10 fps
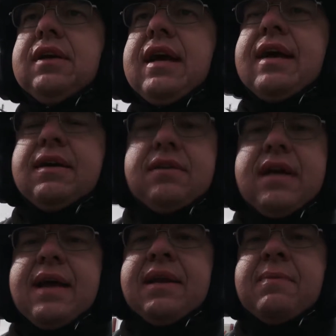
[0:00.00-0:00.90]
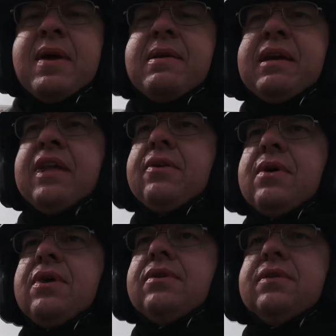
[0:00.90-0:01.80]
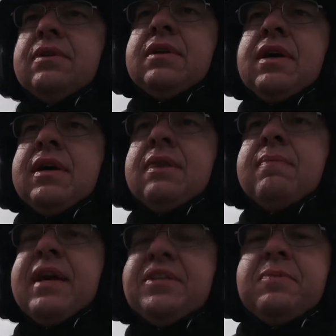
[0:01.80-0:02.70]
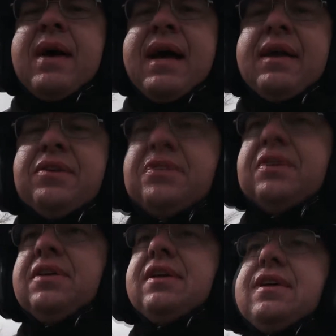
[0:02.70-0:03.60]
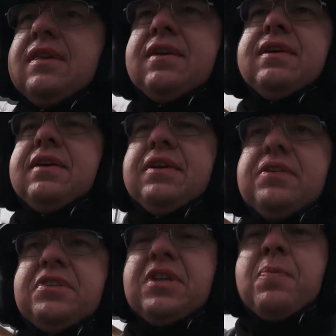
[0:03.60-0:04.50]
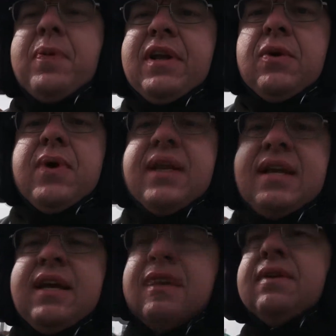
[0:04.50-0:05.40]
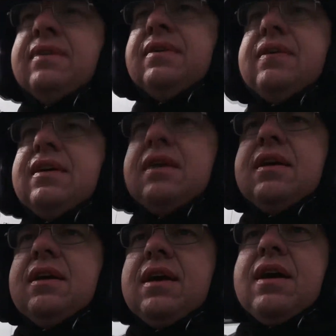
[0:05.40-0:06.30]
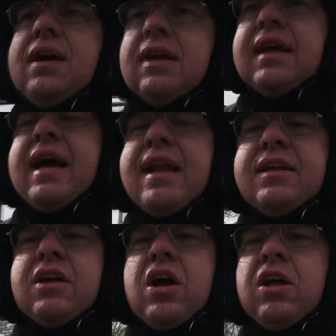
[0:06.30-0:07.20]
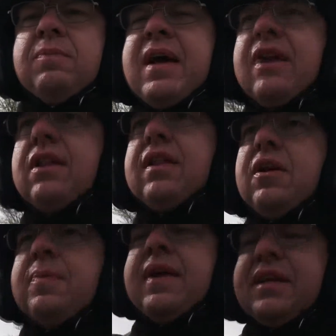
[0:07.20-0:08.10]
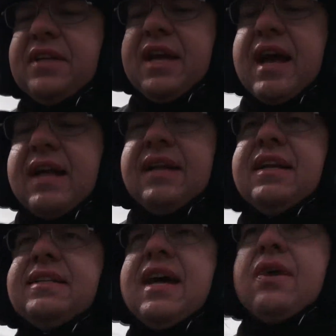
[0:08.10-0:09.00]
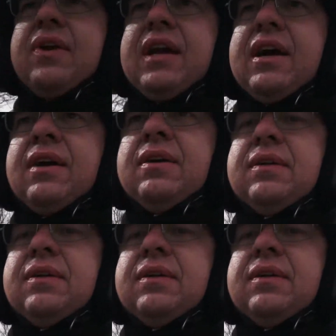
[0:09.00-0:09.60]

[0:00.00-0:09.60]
yeah, time to get back on the road and make some miles. Still pretty windy. Kind of calmed down a little bit as I got into town here.